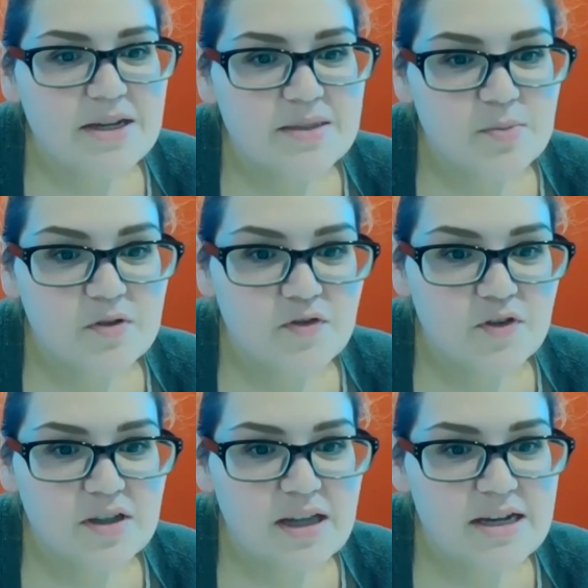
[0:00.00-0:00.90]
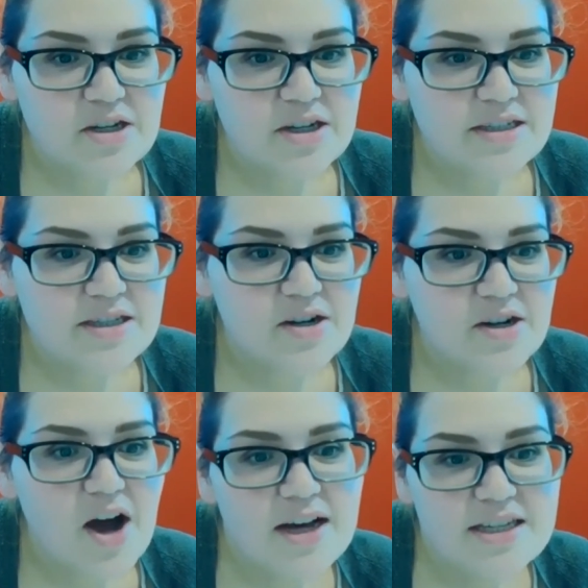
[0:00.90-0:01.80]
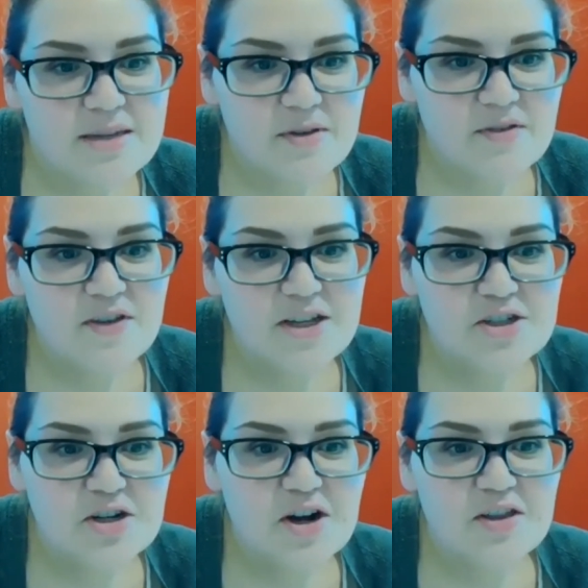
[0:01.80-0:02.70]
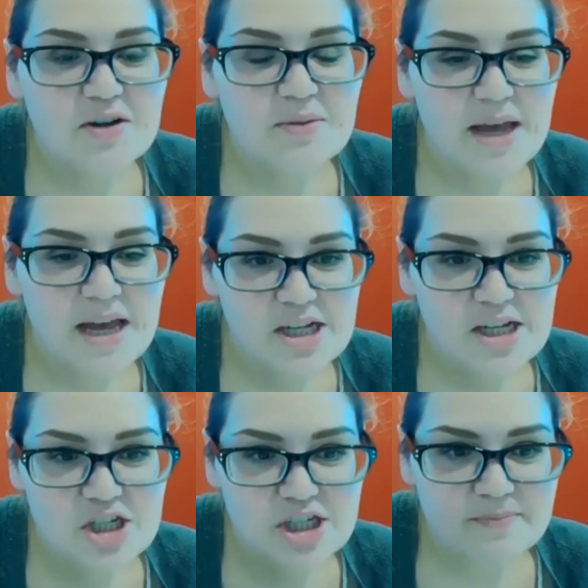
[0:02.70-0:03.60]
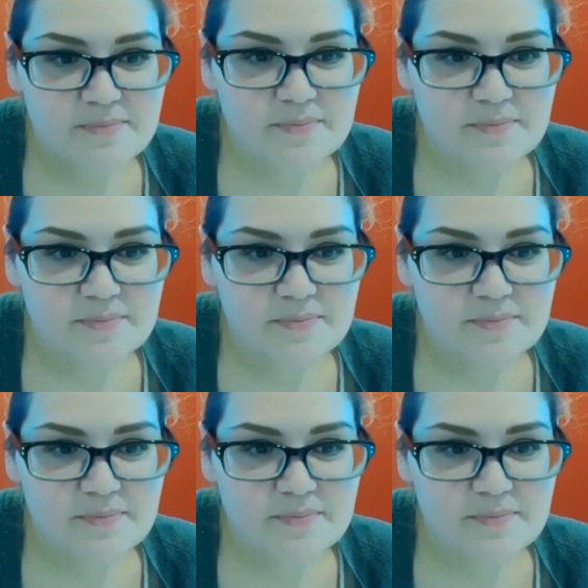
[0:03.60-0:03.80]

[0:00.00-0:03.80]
add me as preferred lender? Is there a cost to be featured on their page?